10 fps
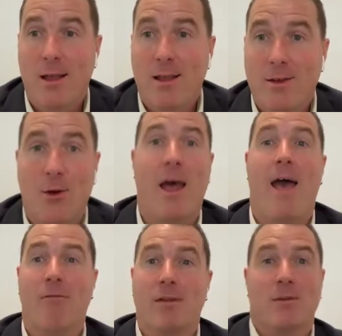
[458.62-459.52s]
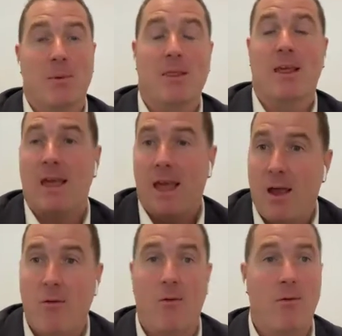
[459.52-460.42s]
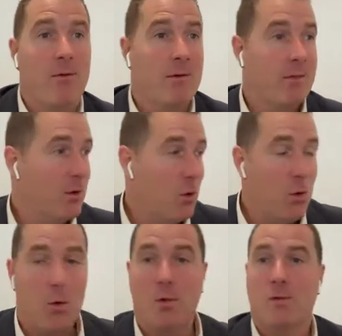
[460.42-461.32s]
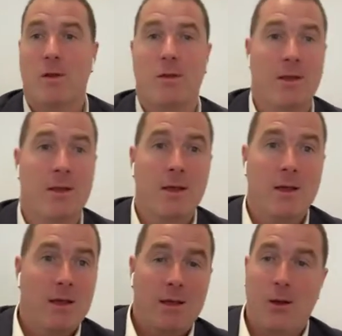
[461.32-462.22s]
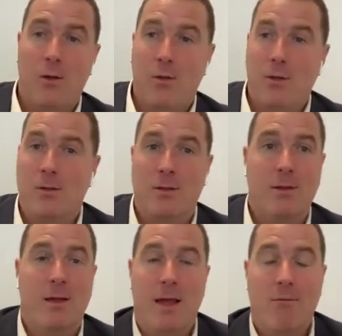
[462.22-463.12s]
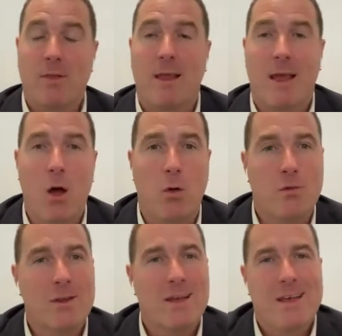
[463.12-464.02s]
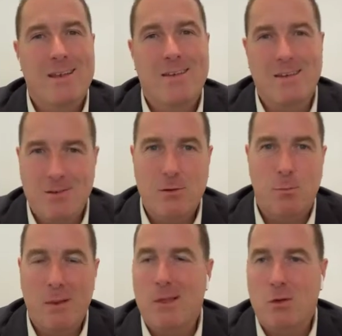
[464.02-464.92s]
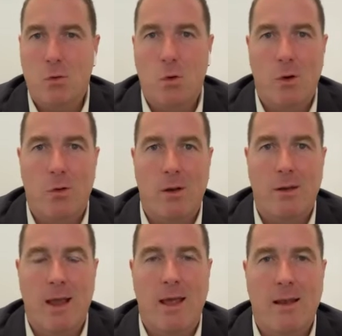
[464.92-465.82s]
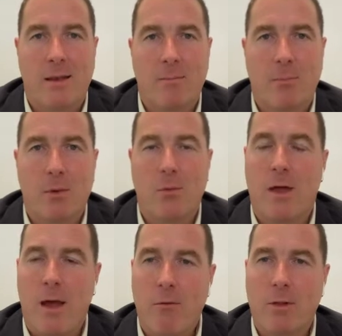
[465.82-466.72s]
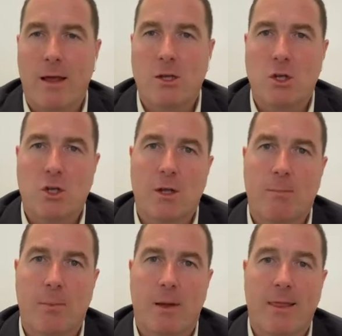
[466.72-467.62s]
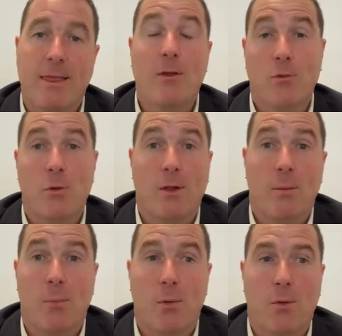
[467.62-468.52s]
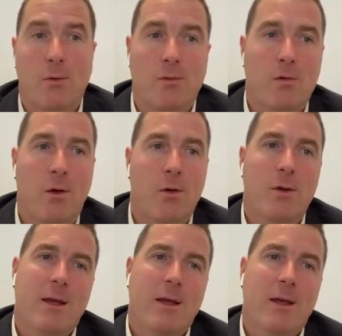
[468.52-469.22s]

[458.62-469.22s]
not having to be the carer and the nurse and the everything else, to just be the daughter and build that relationship, I think is really important. So,